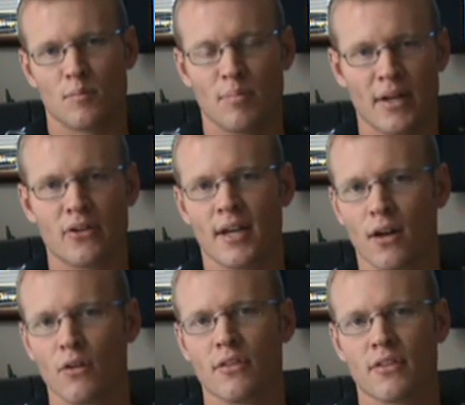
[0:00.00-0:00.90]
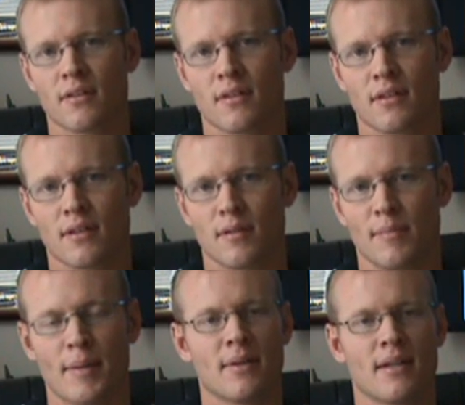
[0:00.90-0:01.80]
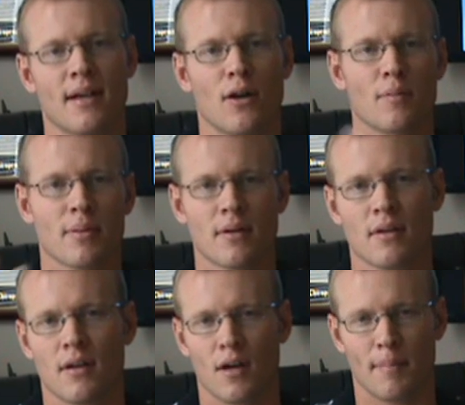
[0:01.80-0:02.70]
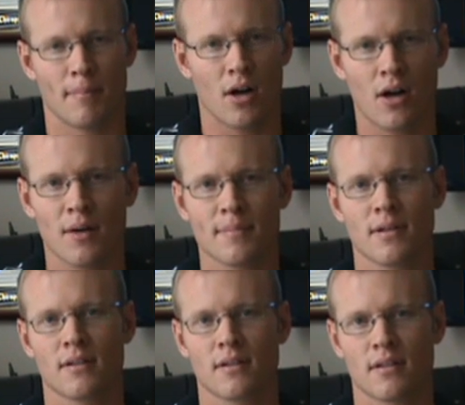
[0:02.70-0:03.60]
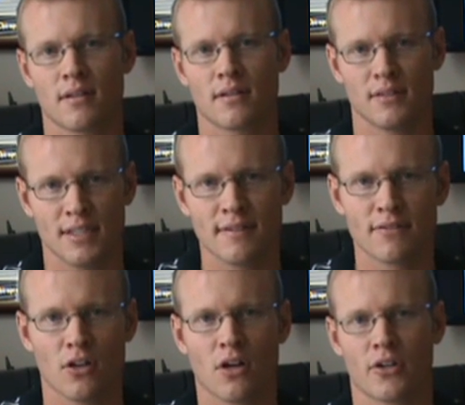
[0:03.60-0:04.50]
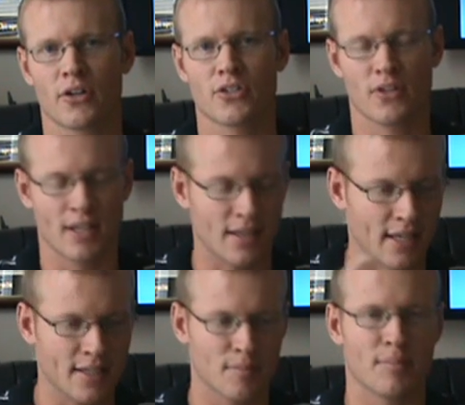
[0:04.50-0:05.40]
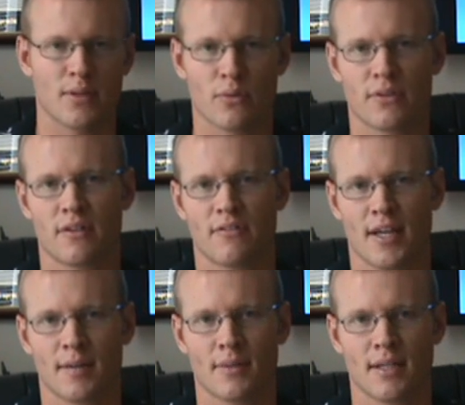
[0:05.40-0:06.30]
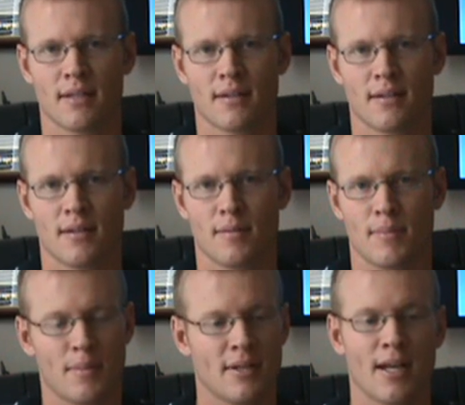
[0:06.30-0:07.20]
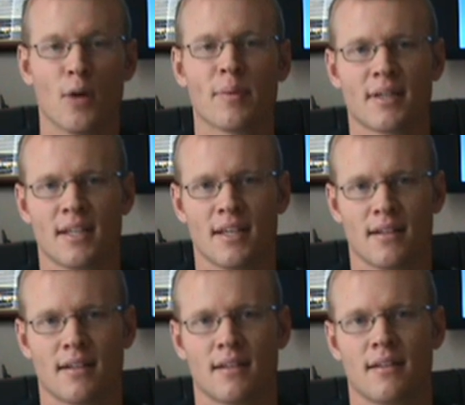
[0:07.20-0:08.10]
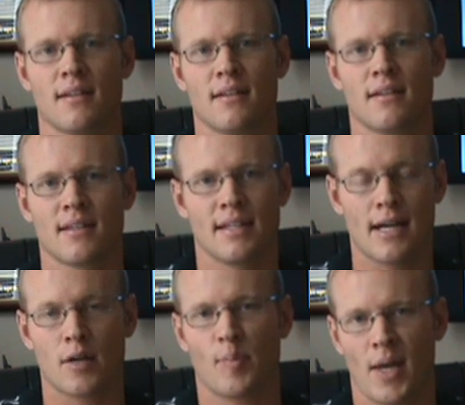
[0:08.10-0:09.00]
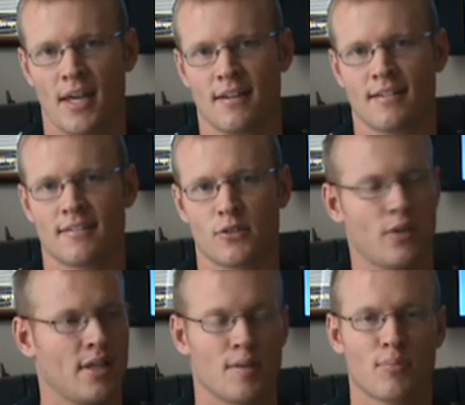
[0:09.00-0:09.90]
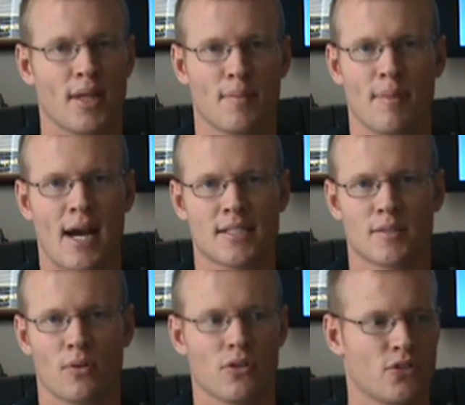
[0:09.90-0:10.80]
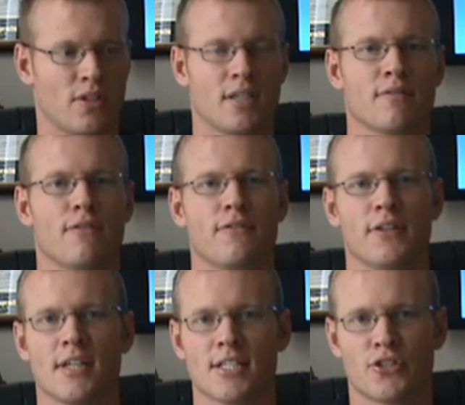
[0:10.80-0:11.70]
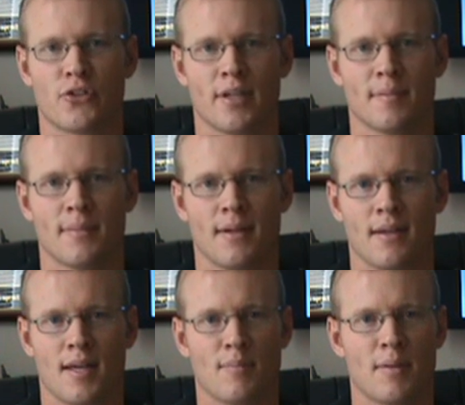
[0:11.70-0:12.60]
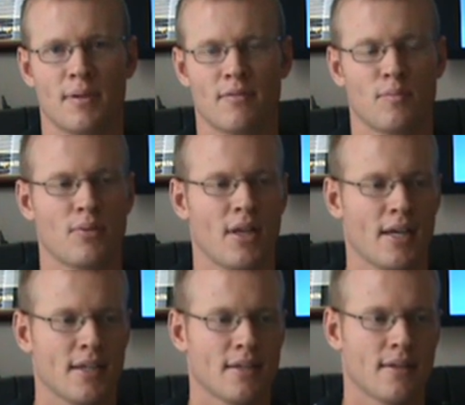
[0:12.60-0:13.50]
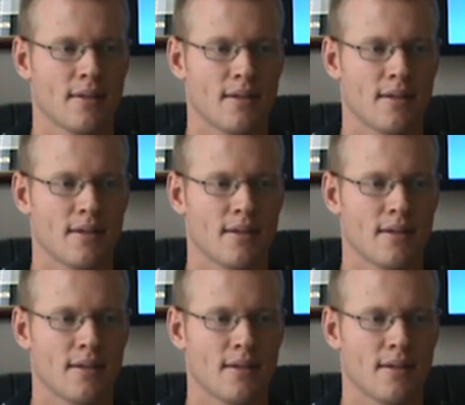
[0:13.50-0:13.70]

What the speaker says: better health, maybe to help a mom live longer so that they can be with their family, maybe to help a kid get out of pain so that he can play basketball, so that he can fulfill his dream, and maybe even play